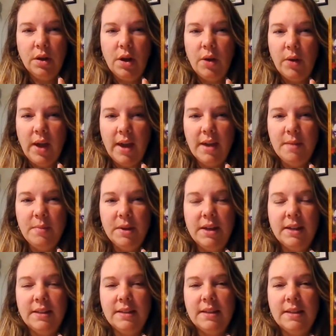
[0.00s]
Okay,
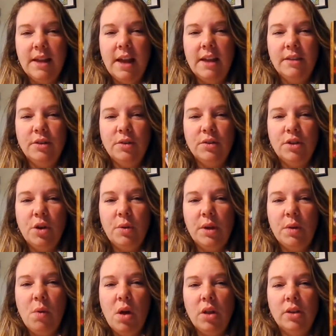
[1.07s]
because then there's no
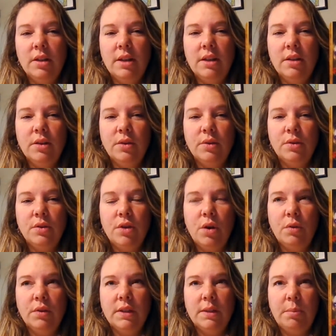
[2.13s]
equality, there's no
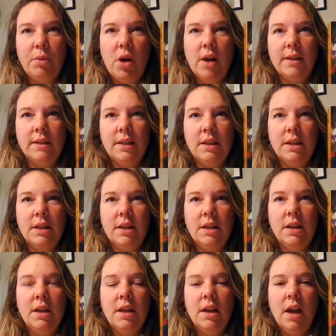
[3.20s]
reciprocity,